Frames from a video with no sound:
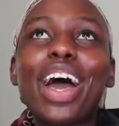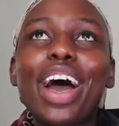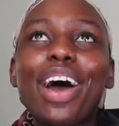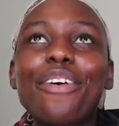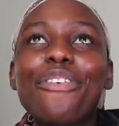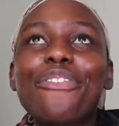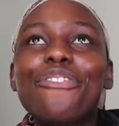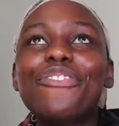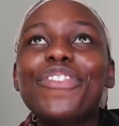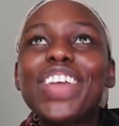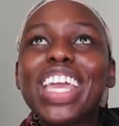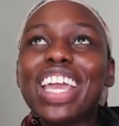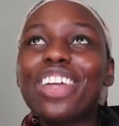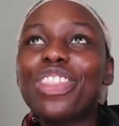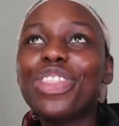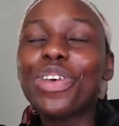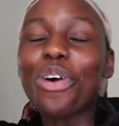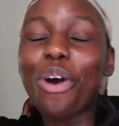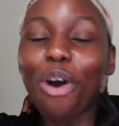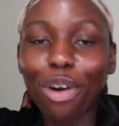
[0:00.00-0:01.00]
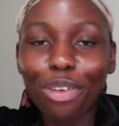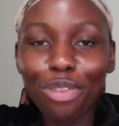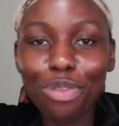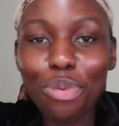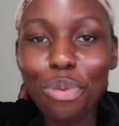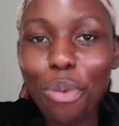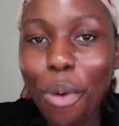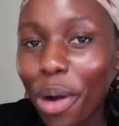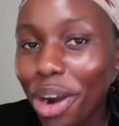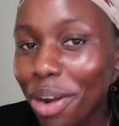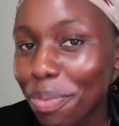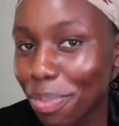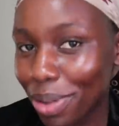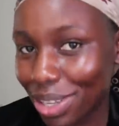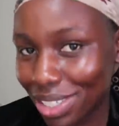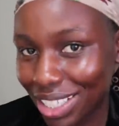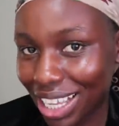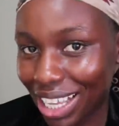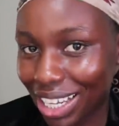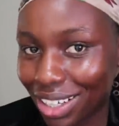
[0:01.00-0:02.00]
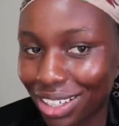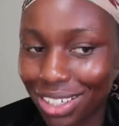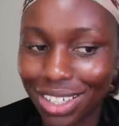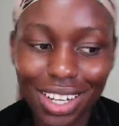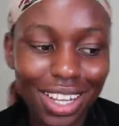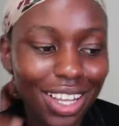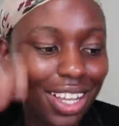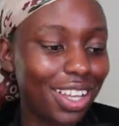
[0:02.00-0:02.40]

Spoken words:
a fifth of 1%.